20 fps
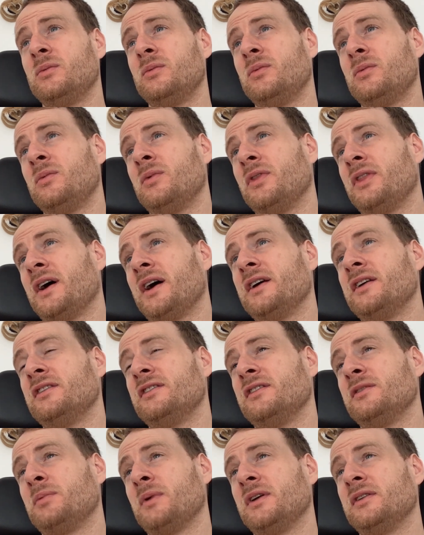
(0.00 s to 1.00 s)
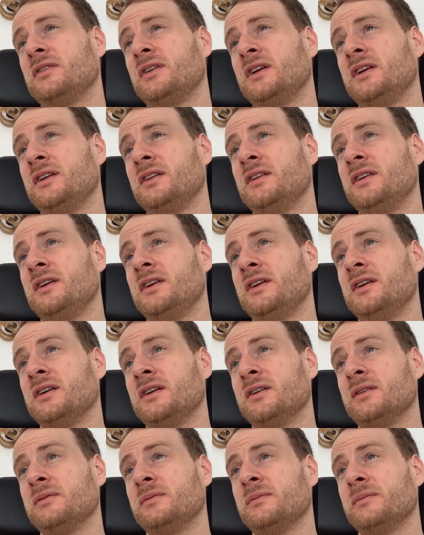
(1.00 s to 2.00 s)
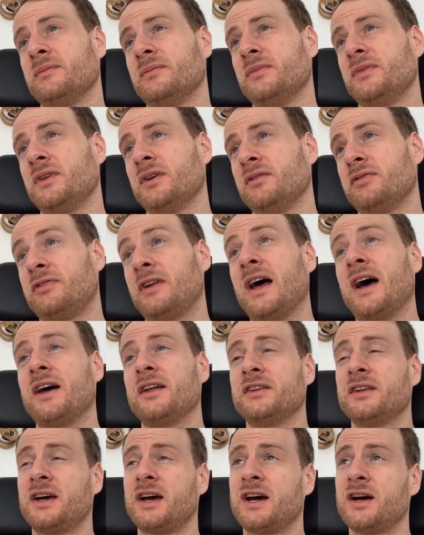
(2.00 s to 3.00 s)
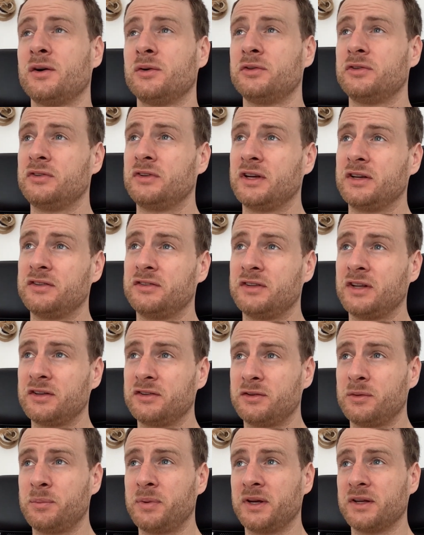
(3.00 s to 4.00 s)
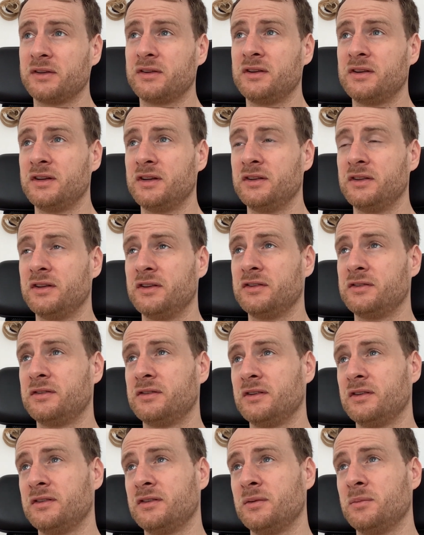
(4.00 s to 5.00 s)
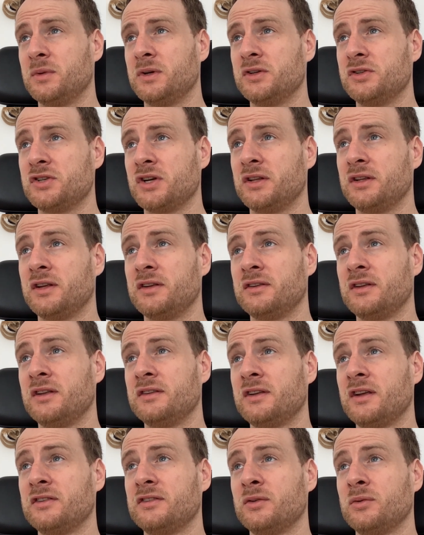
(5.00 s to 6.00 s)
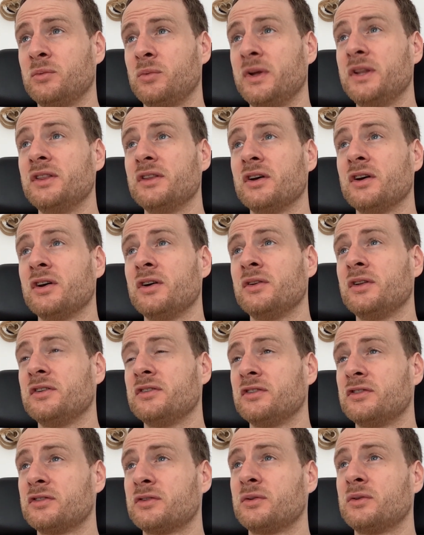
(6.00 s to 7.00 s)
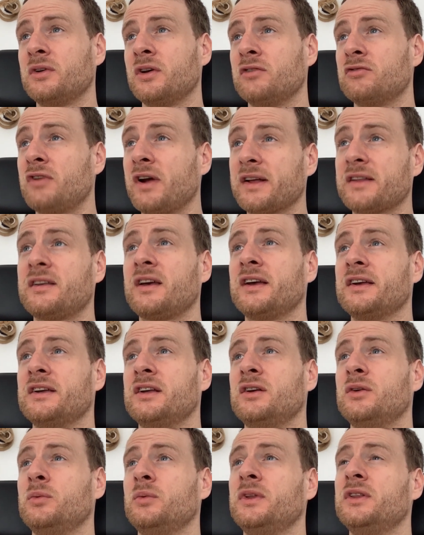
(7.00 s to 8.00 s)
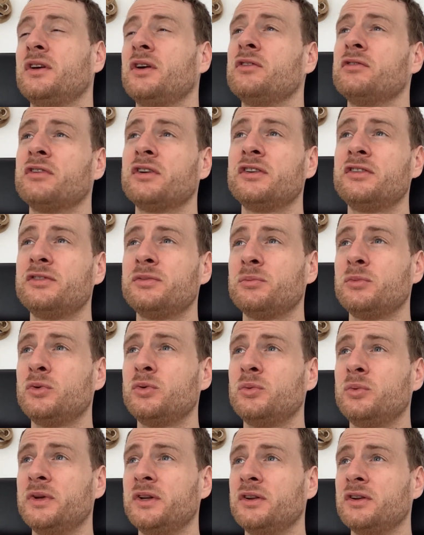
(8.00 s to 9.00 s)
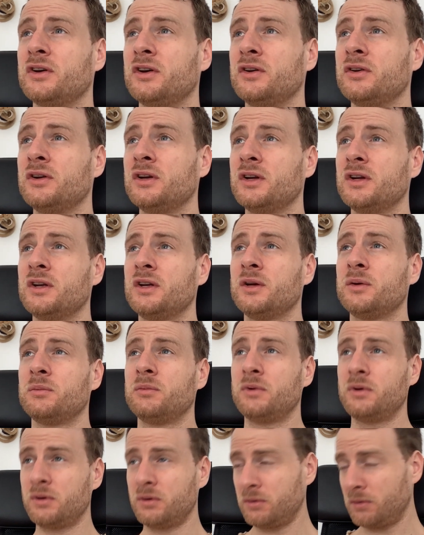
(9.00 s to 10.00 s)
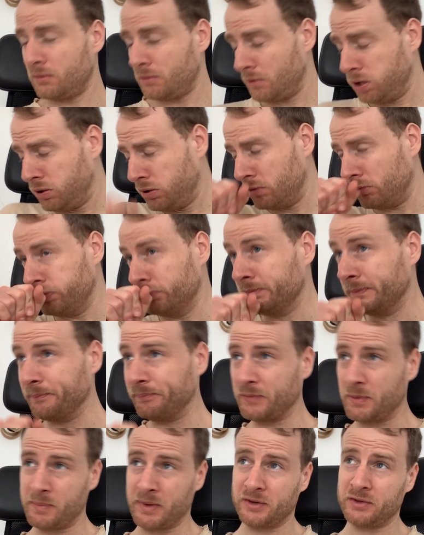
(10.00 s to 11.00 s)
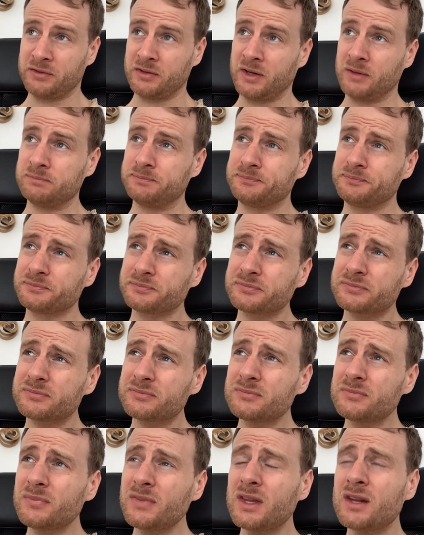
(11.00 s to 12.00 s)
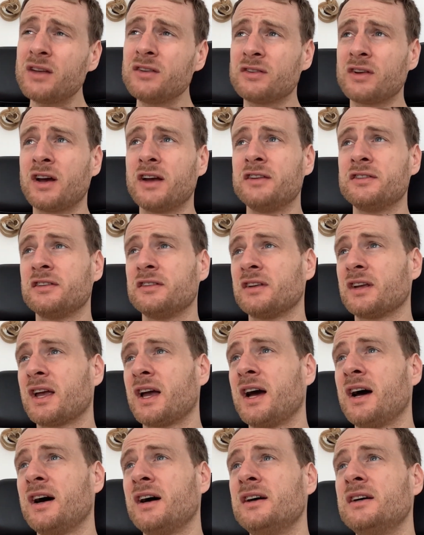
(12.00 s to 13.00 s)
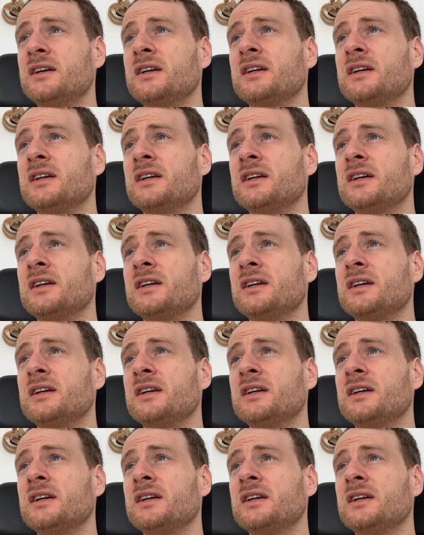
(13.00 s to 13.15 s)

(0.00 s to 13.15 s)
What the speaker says: what that is basically the flat, the house that's depicted in this image. And then there's a window, there's a rectangular window, very small window, about the same size as a cat.